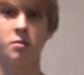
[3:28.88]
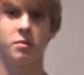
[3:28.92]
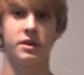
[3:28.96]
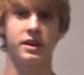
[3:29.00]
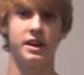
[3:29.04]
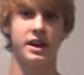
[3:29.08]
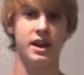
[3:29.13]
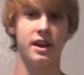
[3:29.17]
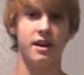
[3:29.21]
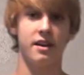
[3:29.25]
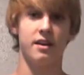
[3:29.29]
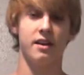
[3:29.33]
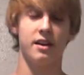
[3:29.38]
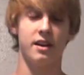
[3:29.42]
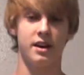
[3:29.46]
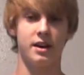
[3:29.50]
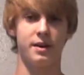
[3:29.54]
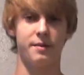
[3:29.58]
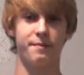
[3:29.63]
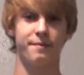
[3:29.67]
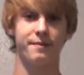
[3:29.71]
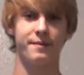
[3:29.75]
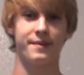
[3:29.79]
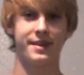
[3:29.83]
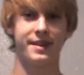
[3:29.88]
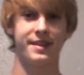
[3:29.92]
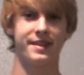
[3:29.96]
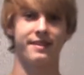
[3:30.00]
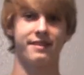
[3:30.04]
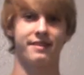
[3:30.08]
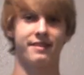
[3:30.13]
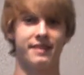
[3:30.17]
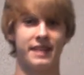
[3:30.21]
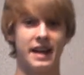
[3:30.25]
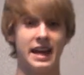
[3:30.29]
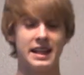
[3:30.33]
But yeah,
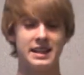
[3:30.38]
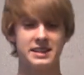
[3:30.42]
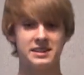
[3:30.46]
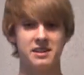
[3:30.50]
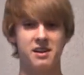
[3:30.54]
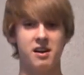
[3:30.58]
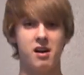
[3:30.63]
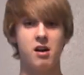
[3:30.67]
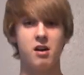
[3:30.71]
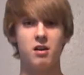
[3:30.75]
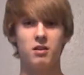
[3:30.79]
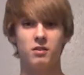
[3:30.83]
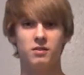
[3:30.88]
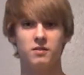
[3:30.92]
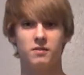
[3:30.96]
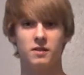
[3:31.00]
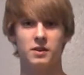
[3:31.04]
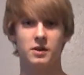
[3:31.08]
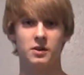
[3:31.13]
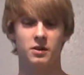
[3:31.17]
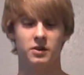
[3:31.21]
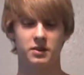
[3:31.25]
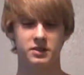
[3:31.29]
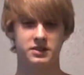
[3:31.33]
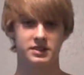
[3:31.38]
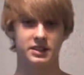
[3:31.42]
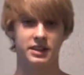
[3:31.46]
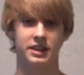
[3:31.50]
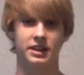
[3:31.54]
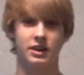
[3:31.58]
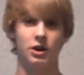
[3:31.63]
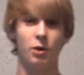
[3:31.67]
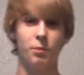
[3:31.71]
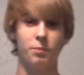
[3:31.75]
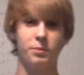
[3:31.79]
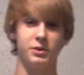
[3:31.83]
that's all, folks.
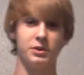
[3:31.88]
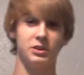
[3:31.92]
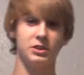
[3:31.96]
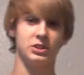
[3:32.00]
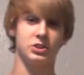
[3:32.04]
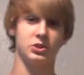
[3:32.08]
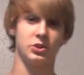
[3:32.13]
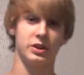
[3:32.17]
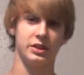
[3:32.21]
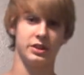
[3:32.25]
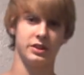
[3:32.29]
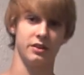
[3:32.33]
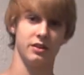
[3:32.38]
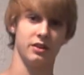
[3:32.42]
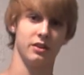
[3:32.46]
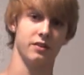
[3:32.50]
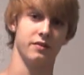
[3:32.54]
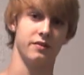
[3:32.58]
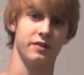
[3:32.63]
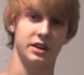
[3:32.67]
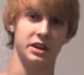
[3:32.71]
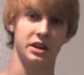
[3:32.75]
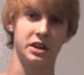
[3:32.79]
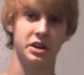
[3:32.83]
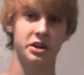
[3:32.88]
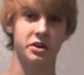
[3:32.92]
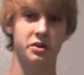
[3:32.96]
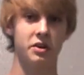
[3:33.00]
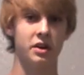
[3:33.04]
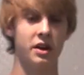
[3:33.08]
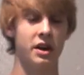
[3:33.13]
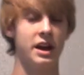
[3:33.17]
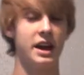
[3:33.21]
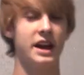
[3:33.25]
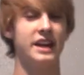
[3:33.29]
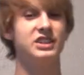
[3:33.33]
I hope you enjoyed the
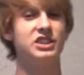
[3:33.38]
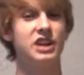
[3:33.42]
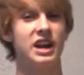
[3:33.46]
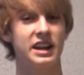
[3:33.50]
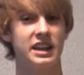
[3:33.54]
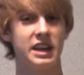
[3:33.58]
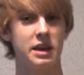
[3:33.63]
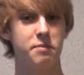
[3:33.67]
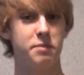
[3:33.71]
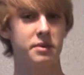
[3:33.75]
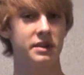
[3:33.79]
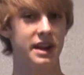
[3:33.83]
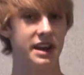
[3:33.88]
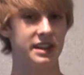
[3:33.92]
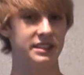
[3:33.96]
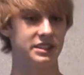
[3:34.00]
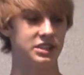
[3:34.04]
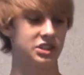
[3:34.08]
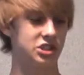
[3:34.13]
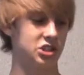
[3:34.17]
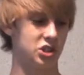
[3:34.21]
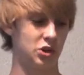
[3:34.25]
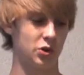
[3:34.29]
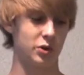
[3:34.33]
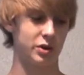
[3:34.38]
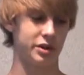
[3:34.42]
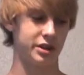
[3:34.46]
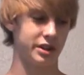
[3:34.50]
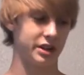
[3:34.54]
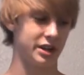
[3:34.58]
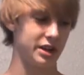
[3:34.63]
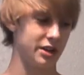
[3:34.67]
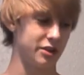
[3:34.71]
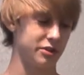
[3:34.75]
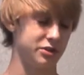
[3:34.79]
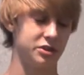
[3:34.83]
video. I try to keep it nice and short,
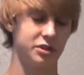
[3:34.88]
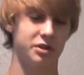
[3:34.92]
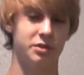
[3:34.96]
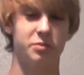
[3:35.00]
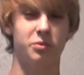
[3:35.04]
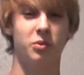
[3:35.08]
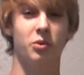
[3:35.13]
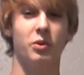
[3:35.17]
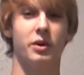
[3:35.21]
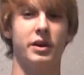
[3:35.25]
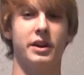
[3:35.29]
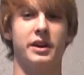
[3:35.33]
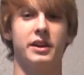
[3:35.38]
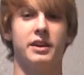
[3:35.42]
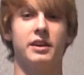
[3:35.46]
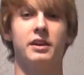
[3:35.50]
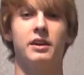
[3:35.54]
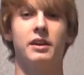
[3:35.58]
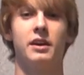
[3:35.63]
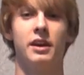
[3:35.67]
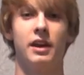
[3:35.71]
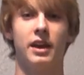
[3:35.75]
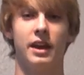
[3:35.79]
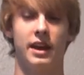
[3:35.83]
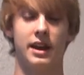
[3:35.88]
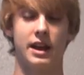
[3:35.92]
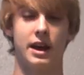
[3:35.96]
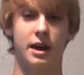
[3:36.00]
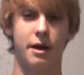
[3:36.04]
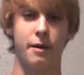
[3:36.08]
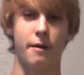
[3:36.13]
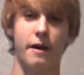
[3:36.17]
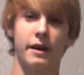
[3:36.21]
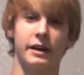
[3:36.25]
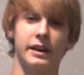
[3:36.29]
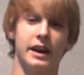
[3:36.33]
to the point. And
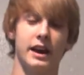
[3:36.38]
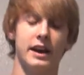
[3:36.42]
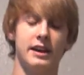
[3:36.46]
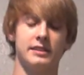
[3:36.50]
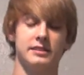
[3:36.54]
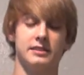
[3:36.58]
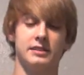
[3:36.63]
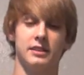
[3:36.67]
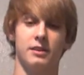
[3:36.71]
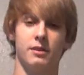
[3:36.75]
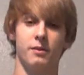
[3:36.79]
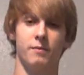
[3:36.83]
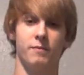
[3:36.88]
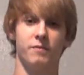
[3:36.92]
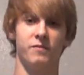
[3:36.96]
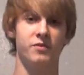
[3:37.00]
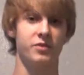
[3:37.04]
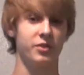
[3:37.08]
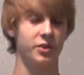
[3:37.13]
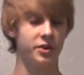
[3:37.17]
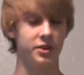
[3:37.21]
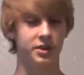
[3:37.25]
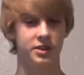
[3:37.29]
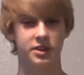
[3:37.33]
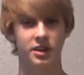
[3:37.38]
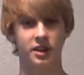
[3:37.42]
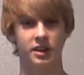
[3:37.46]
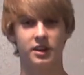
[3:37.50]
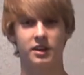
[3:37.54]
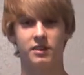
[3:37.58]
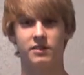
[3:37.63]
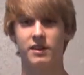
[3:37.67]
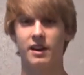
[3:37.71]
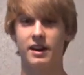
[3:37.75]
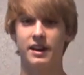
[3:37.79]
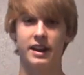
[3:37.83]
I got some food
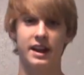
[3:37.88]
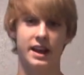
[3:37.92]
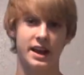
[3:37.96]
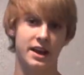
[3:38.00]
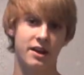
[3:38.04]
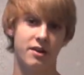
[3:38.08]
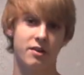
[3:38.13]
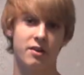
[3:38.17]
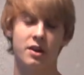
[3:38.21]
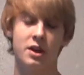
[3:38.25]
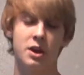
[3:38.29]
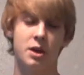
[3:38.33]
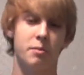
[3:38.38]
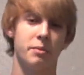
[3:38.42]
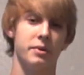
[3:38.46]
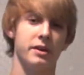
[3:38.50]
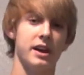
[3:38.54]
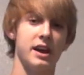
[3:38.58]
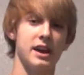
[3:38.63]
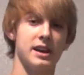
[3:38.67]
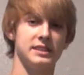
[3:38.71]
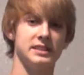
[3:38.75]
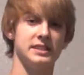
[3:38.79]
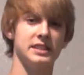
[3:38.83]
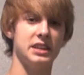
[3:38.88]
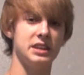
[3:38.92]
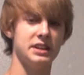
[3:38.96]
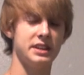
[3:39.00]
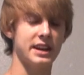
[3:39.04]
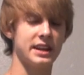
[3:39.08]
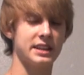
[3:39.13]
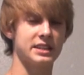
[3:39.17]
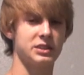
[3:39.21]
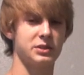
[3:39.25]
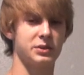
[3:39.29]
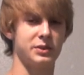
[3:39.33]
cooking right now. But yeah, I'll see you
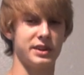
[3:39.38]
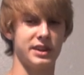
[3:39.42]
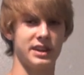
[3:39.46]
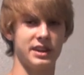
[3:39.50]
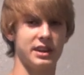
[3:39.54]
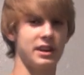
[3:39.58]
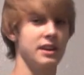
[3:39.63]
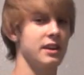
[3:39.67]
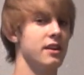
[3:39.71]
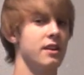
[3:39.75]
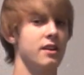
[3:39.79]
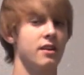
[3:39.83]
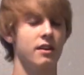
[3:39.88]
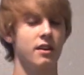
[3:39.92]
next week.